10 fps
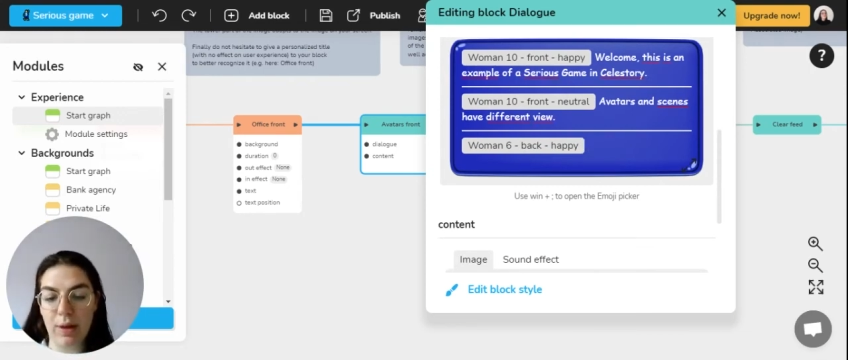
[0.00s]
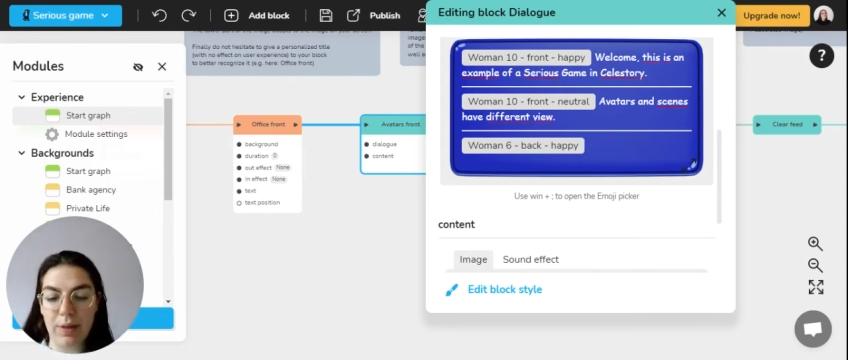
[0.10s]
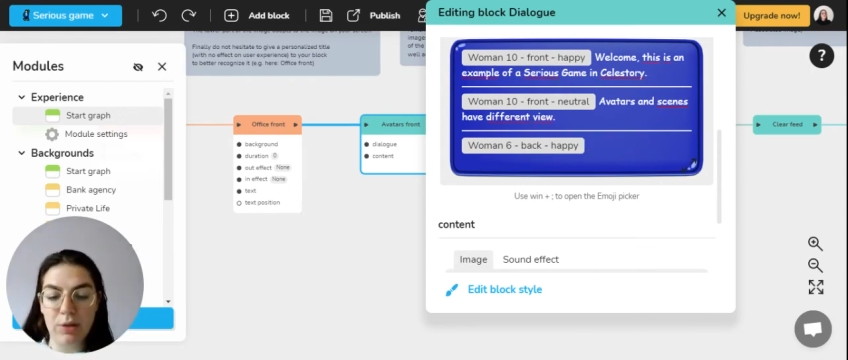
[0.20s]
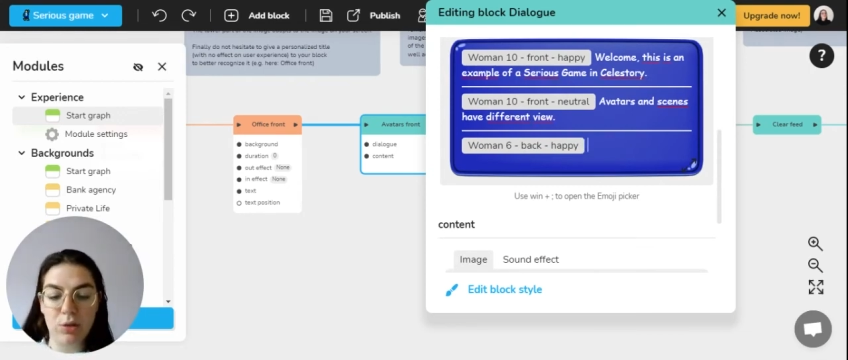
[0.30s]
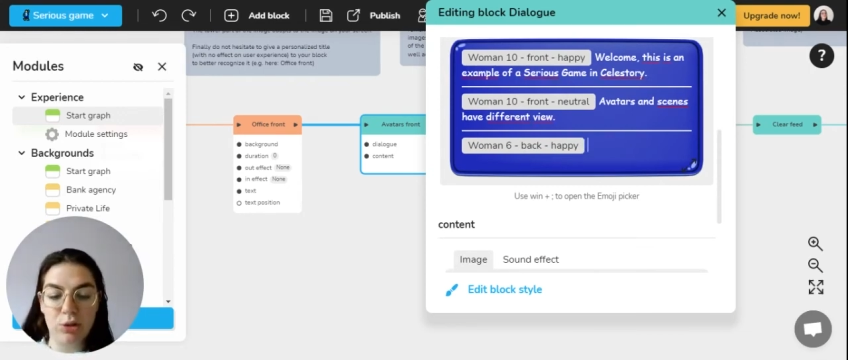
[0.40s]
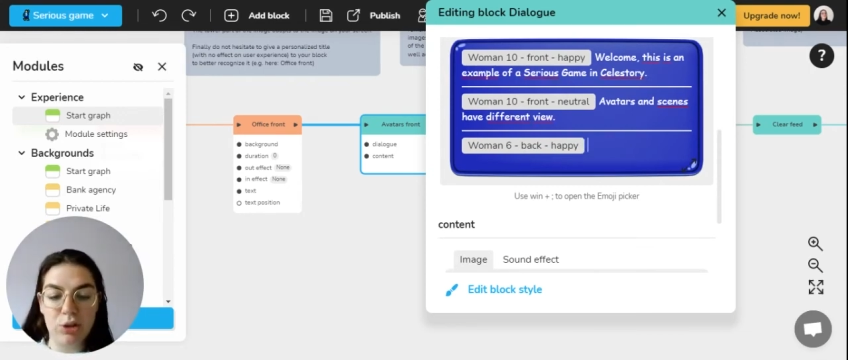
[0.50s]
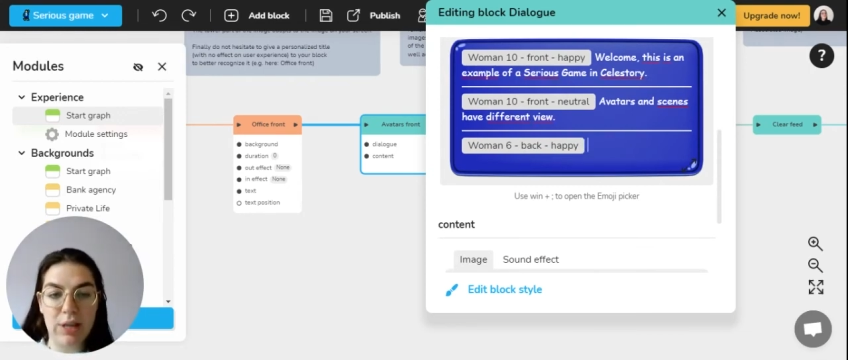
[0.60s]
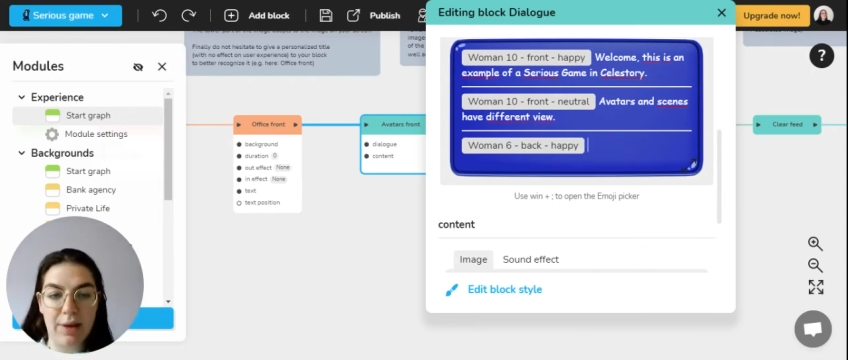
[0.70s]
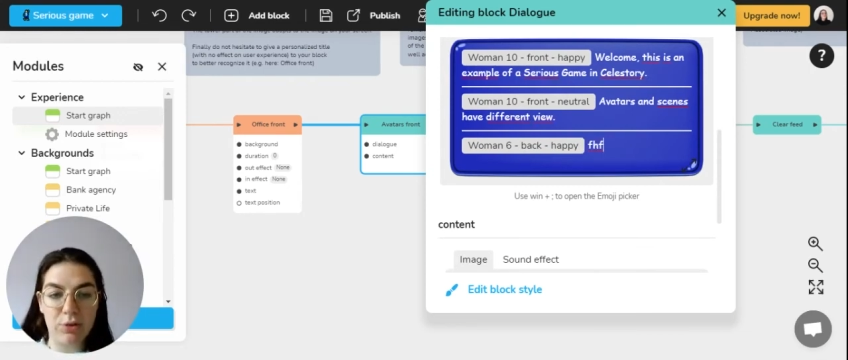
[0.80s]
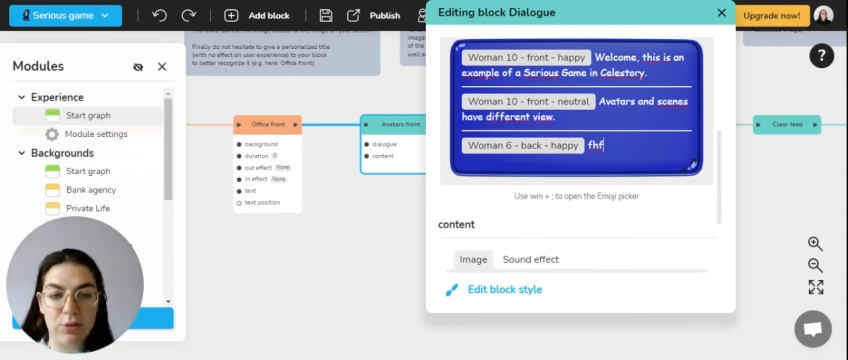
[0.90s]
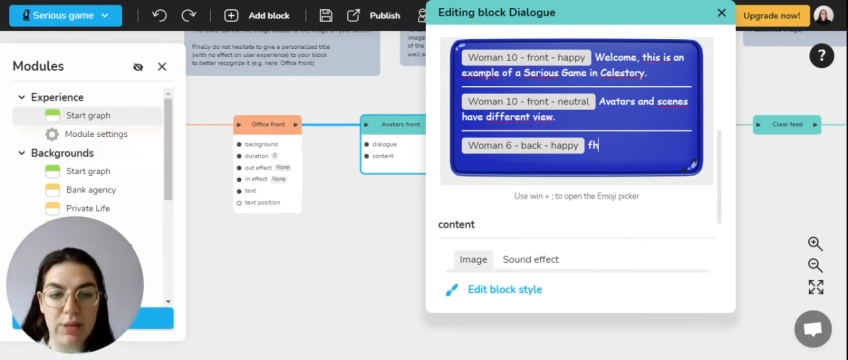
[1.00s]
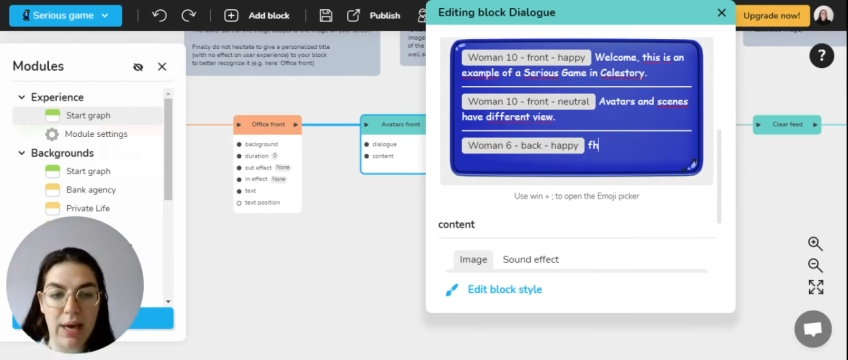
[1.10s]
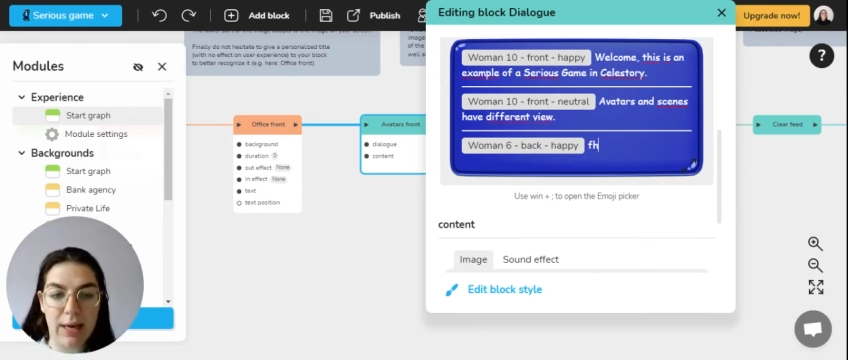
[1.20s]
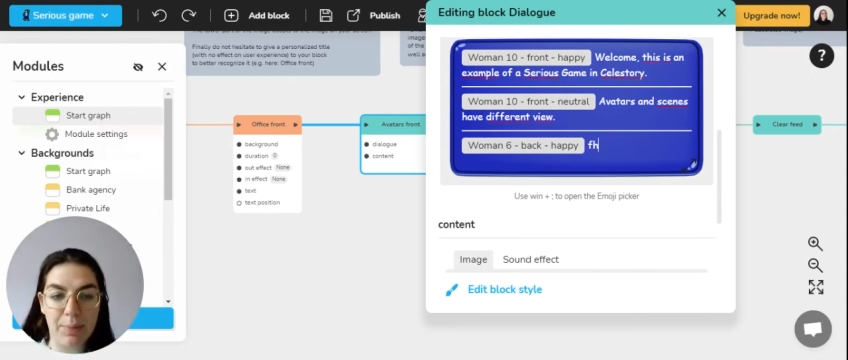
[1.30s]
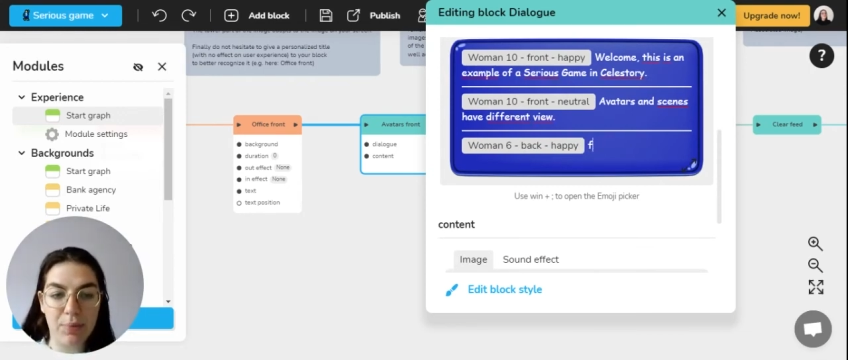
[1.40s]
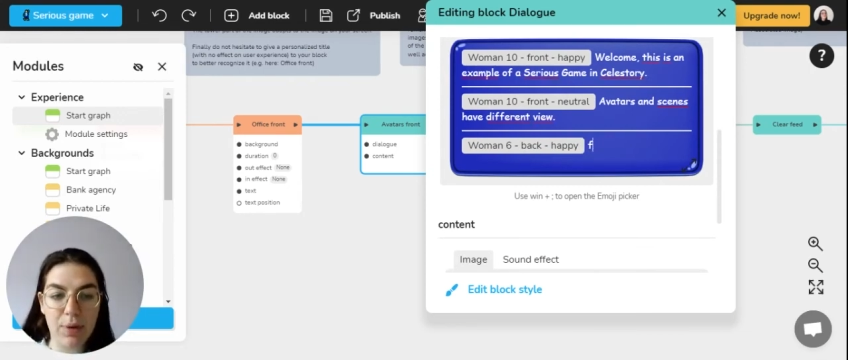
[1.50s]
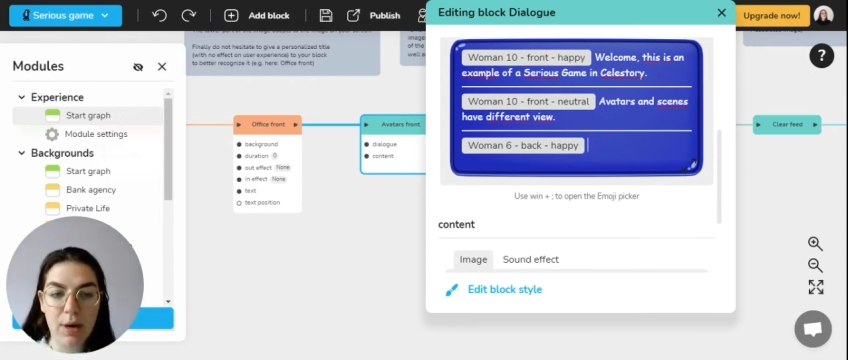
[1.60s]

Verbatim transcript: and then you'll just have to type